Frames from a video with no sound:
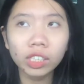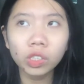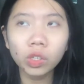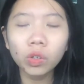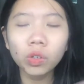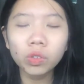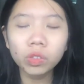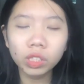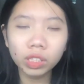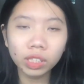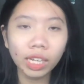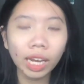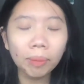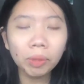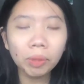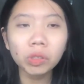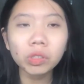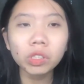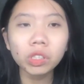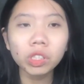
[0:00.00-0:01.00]
So today
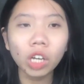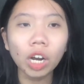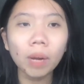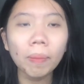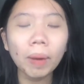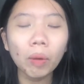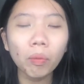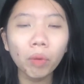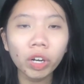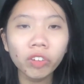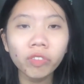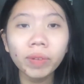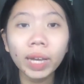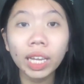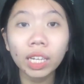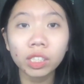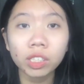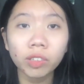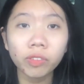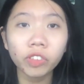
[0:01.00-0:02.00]
I'm going to talk about one of
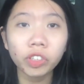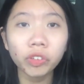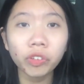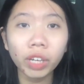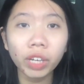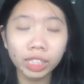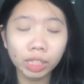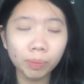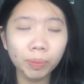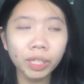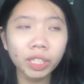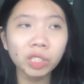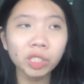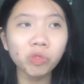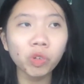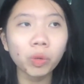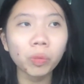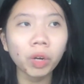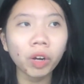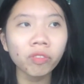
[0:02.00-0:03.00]
my interview experience
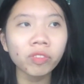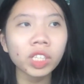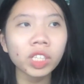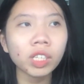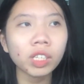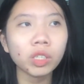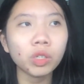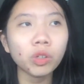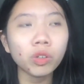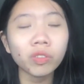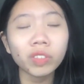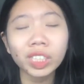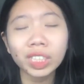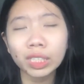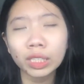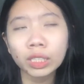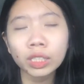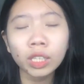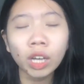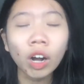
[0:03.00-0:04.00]
for one of the
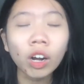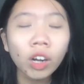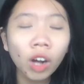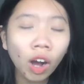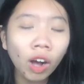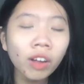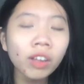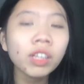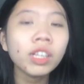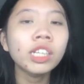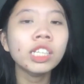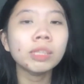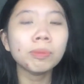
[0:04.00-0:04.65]
universities in Hong Kong,